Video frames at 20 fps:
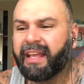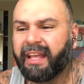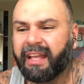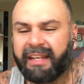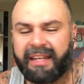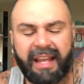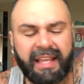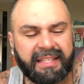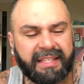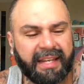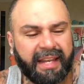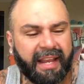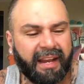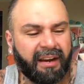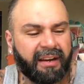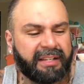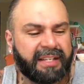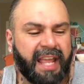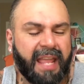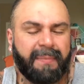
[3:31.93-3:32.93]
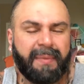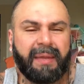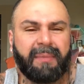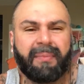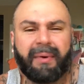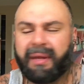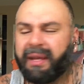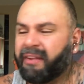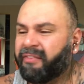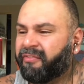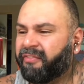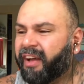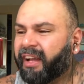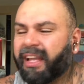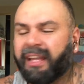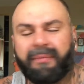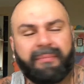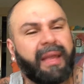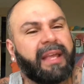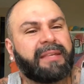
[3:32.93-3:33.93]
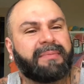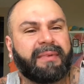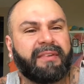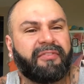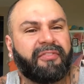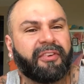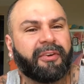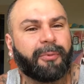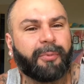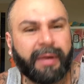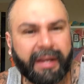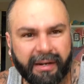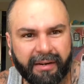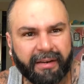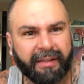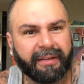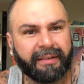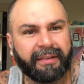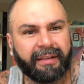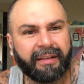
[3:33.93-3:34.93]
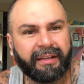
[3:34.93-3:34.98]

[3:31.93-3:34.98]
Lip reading: it doesn't irritate me, but it fucking makes me feel weird.